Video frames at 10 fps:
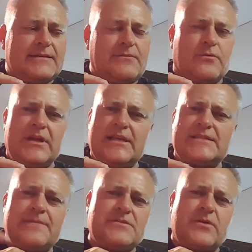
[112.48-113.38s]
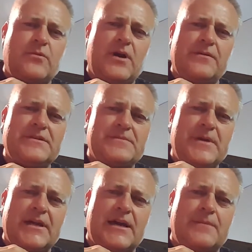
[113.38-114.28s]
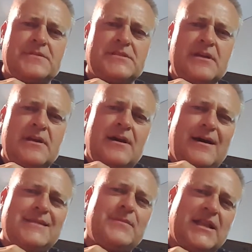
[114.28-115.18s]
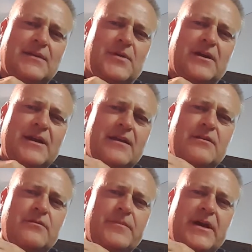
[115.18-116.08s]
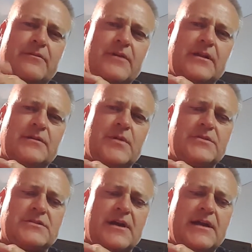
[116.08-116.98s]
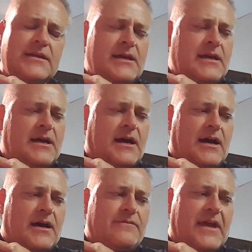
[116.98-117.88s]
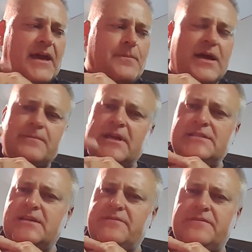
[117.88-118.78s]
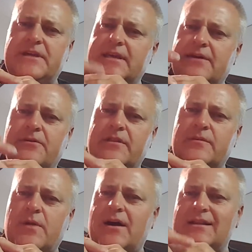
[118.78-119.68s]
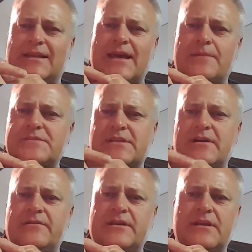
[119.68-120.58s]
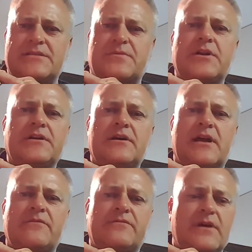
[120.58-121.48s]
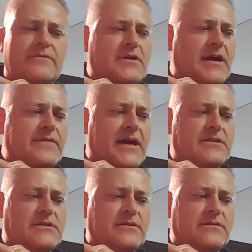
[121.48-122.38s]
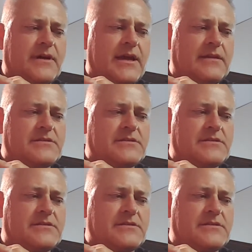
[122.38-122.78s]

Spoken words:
really seems to work well with these pickups on the Melobar. Now, I don't know about a regular Mosrite. If you can't pick up an AC-15, get one of their modeling amps. It's pretty good. I've tried that too. And